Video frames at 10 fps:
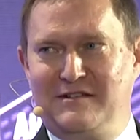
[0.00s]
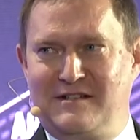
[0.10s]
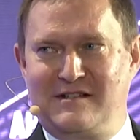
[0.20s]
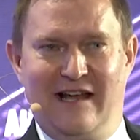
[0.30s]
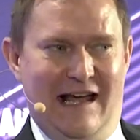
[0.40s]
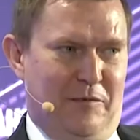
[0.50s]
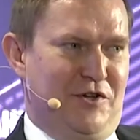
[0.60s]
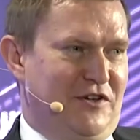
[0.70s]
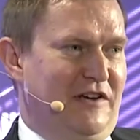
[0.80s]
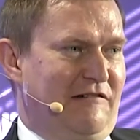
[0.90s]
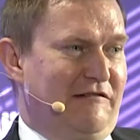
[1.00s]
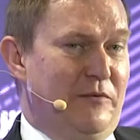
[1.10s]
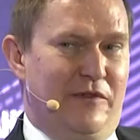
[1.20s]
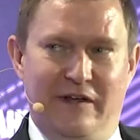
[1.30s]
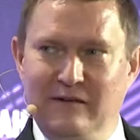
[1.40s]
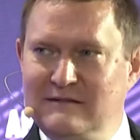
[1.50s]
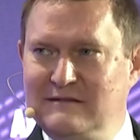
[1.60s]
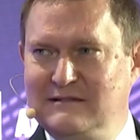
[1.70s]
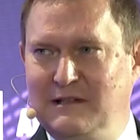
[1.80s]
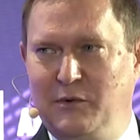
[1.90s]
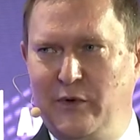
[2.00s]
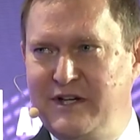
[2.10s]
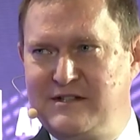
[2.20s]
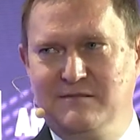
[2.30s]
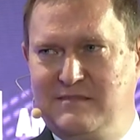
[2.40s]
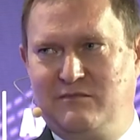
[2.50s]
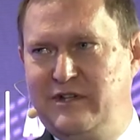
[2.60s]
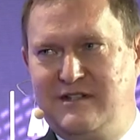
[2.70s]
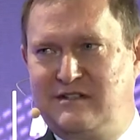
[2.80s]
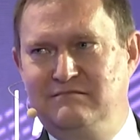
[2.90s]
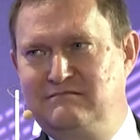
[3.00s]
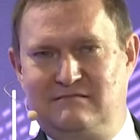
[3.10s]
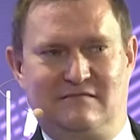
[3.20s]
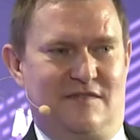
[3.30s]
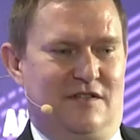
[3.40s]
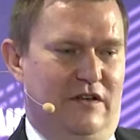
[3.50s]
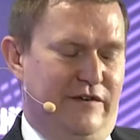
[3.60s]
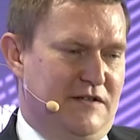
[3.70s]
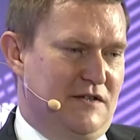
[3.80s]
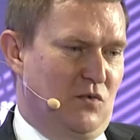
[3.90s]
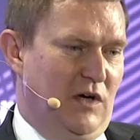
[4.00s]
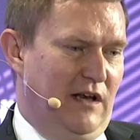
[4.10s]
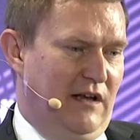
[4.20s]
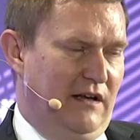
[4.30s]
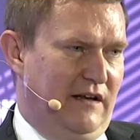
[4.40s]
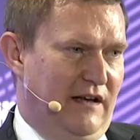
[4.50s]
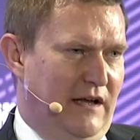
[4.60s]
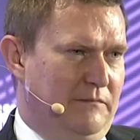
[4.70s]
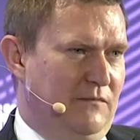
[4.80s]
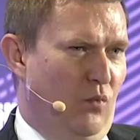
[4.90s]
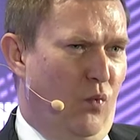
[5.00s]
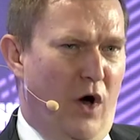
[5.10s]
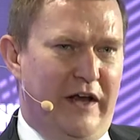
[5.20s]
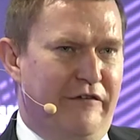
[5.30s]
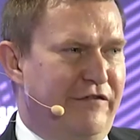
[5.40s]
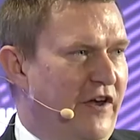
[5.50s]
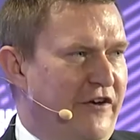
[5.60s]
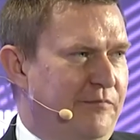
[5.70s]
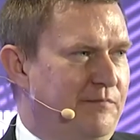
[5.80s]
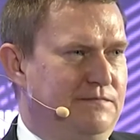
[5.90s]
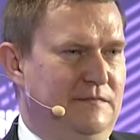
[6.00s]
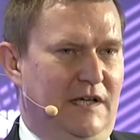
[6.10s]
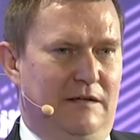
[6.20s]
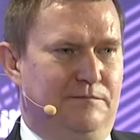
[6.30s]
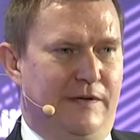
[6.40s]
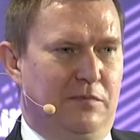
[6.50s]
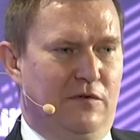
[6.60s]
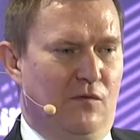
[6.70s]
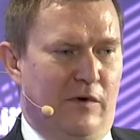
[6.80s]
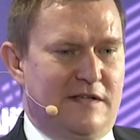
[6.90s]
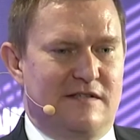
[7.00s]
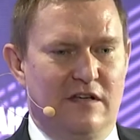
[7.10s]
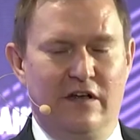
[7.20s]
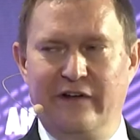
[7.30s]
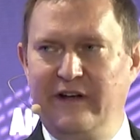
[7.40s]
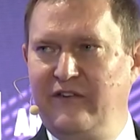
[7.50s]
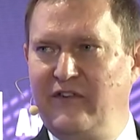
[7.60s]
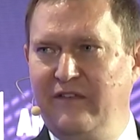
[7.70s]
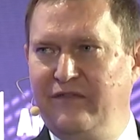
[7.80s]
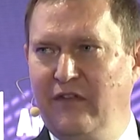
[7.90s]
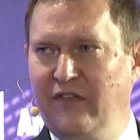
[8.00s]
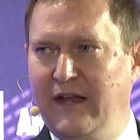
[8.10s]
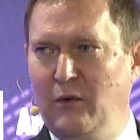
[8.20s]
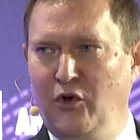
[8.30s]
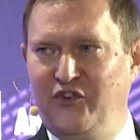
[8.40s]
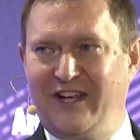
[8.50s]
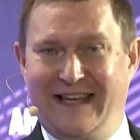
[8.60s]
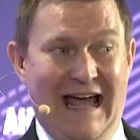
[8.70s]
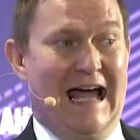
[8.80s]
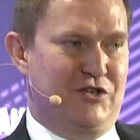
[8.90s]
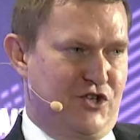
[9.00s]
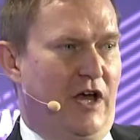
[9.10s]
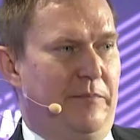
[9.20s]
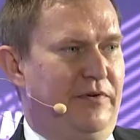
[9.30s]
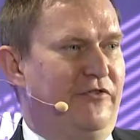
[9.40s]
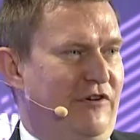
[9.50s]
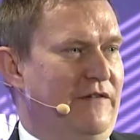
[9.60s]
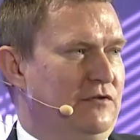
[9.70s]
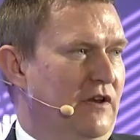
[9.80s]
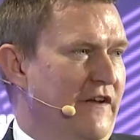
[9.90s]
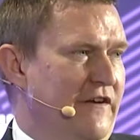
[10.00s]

to say how much I agree with you. I mean, we did some surveys as well, and 1 in 5 people that we surveyed said that they want to catch up travel that they've